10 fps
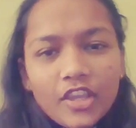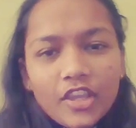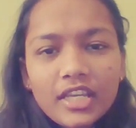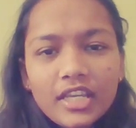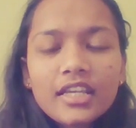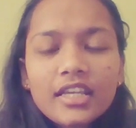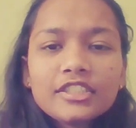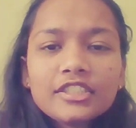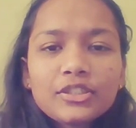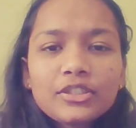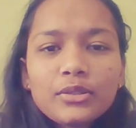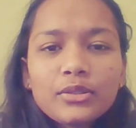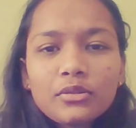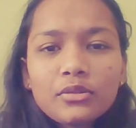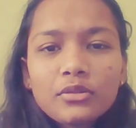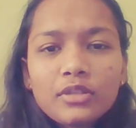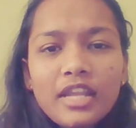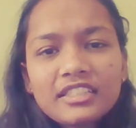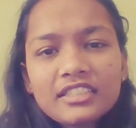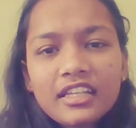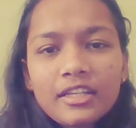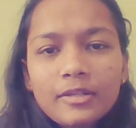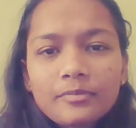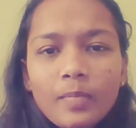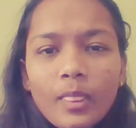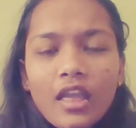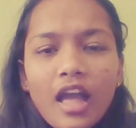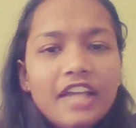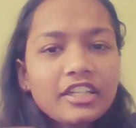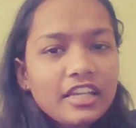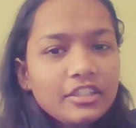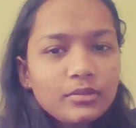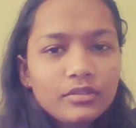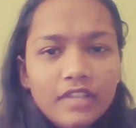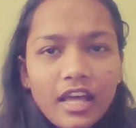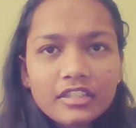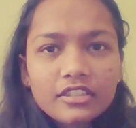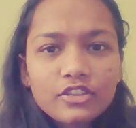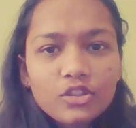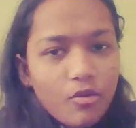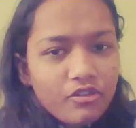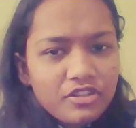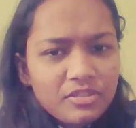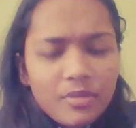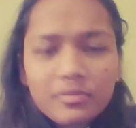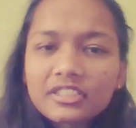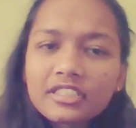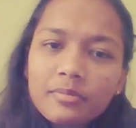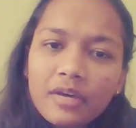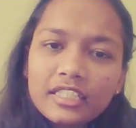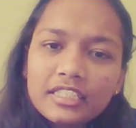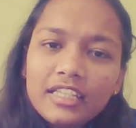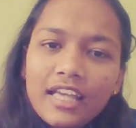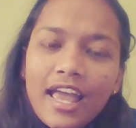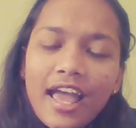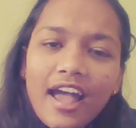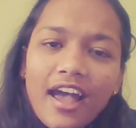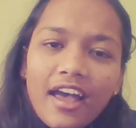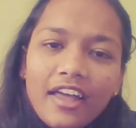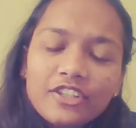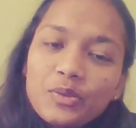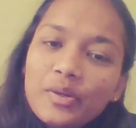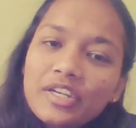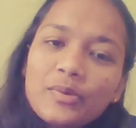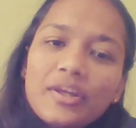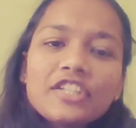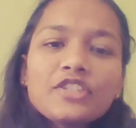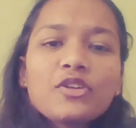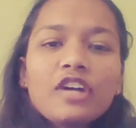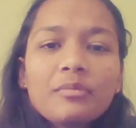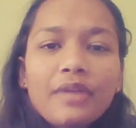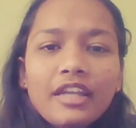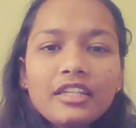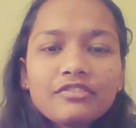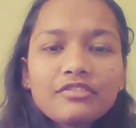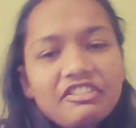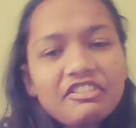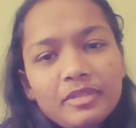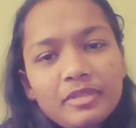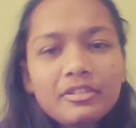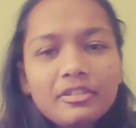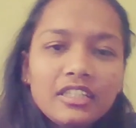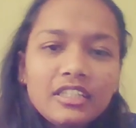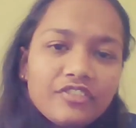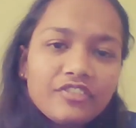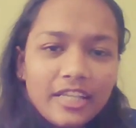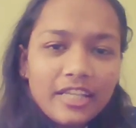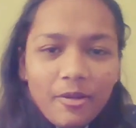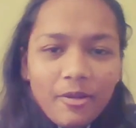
Okay, so let's say I tell you that tomorrow is my birthday party and you are invited to come at 5 p.m. in the evening.